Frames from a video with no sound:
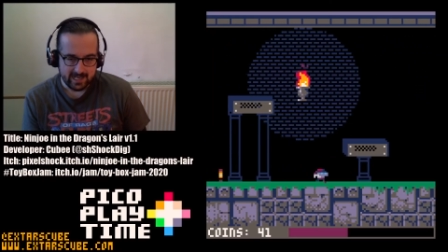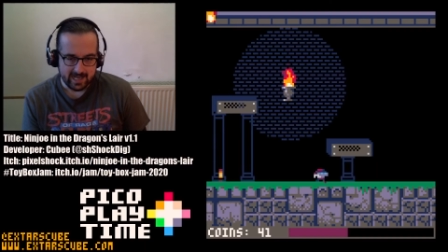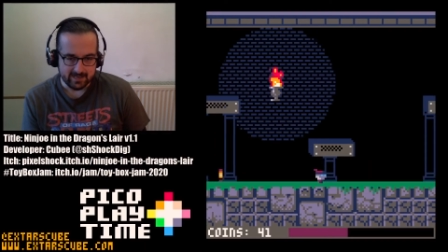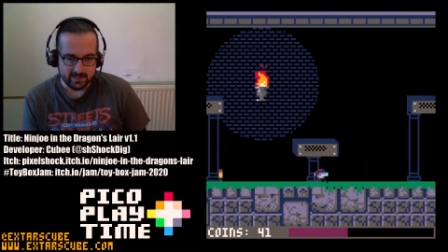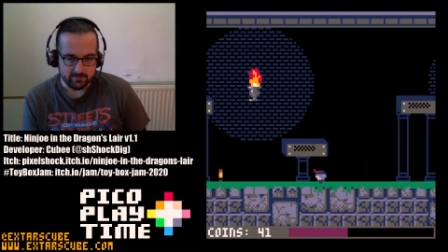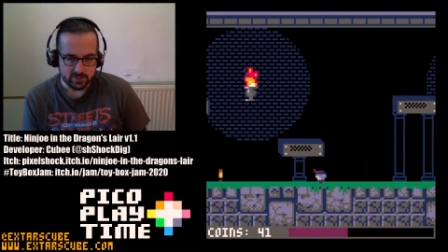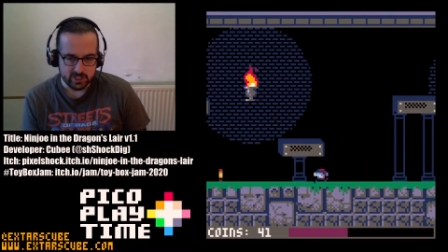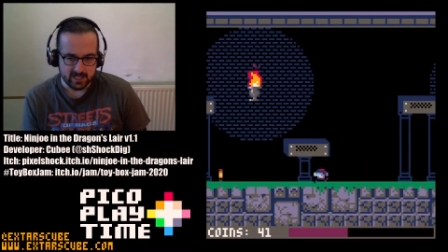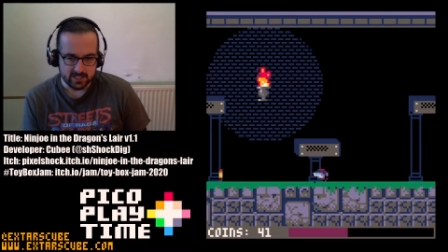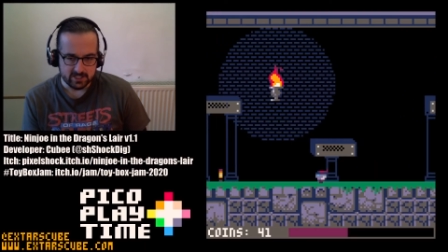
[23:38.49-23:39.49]
and him
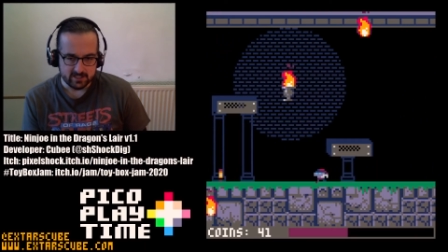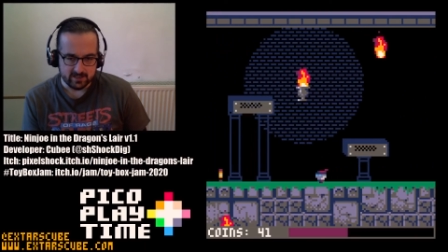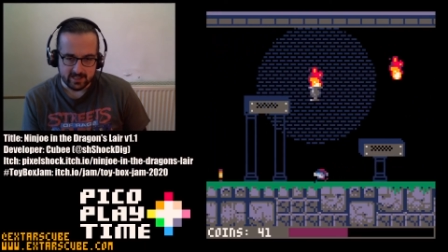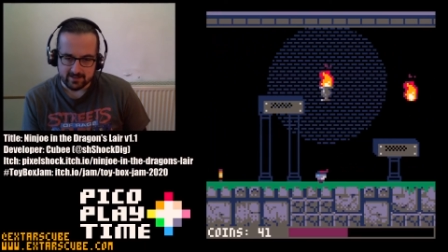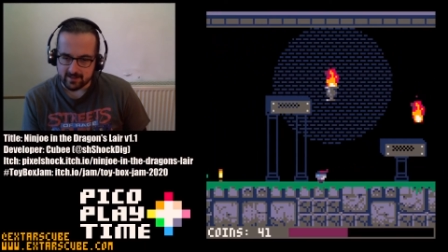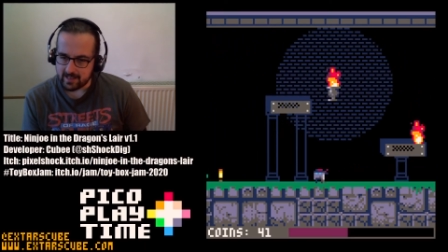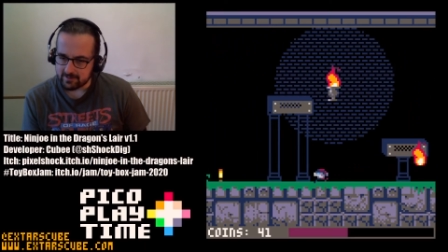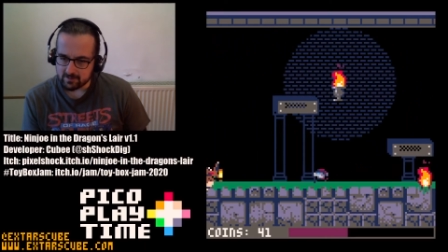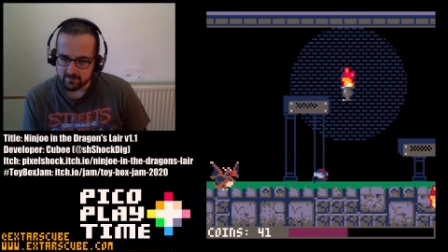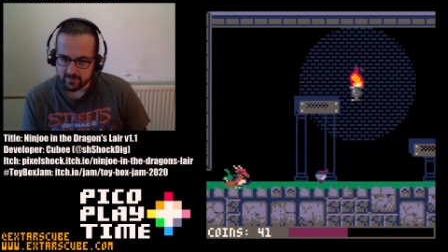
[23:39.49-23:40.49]
charging, I
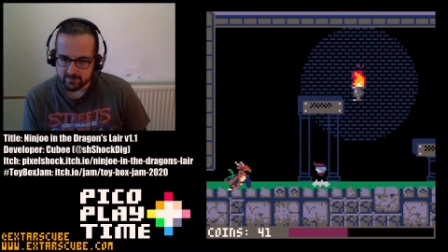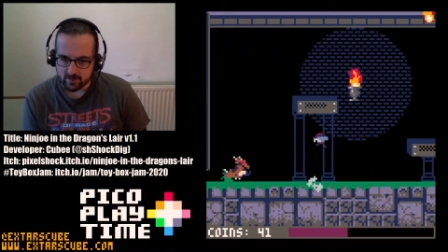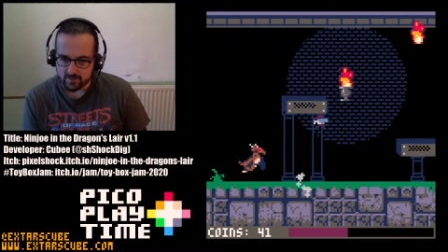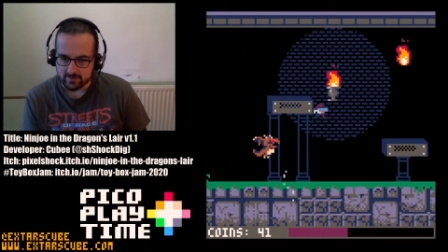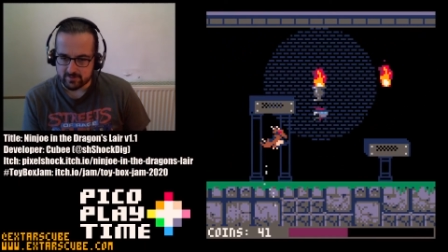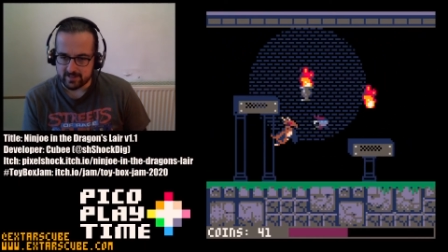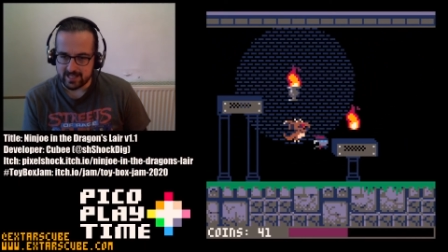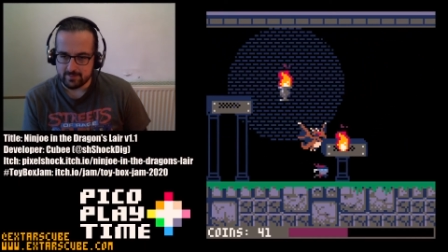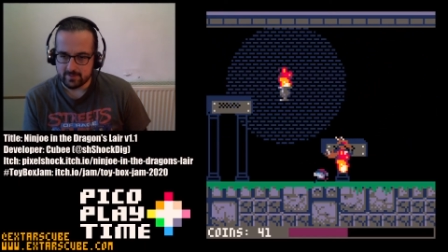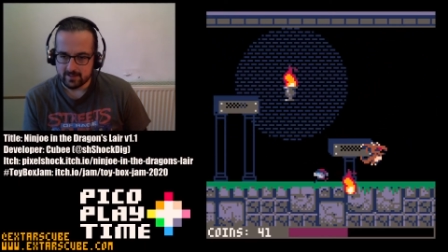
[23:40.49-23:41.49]
don't know if that's always the
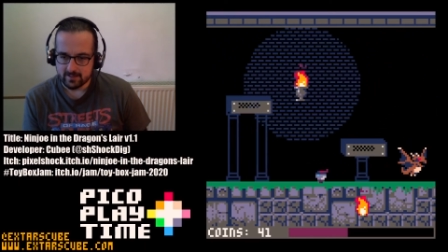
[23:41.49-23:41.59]
same.